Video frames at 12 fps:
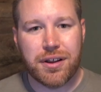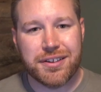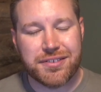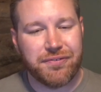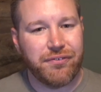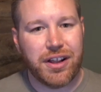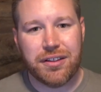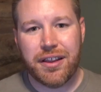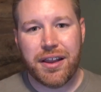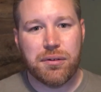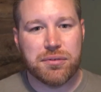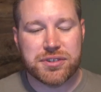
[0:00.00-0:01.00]
I felt
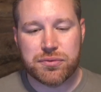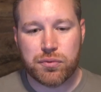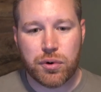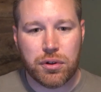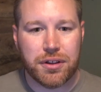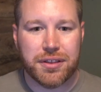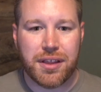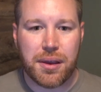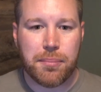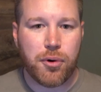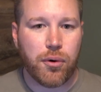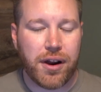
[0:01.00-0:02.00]
like I was rolling
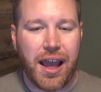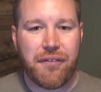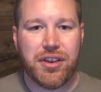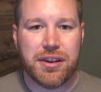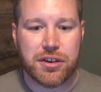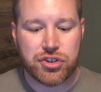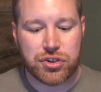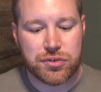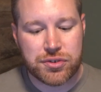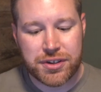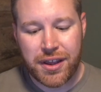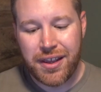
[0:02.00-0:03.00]
them or having
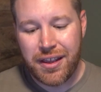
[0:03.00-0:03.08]
issues.